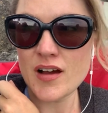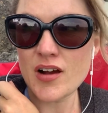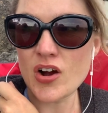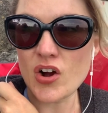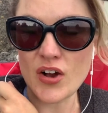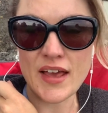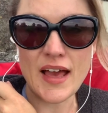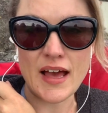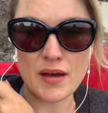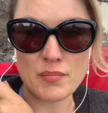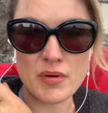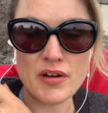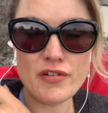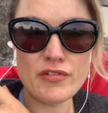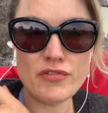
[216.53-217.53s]
I
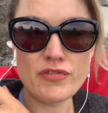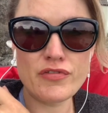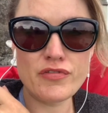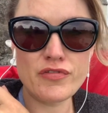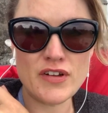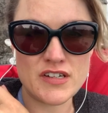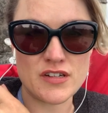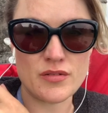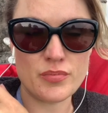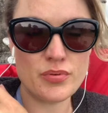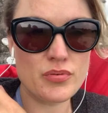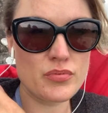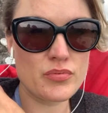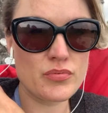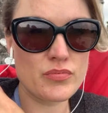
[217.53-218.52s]
am fed up
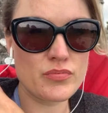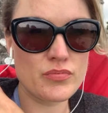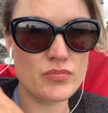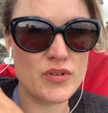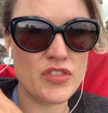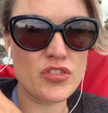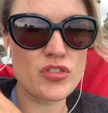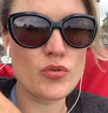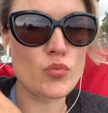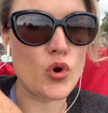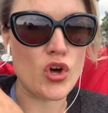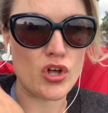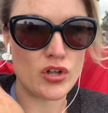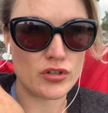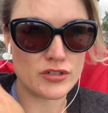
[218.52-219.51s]
with the
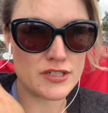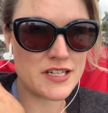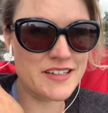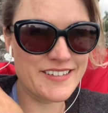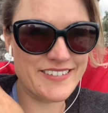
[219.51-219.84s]
world.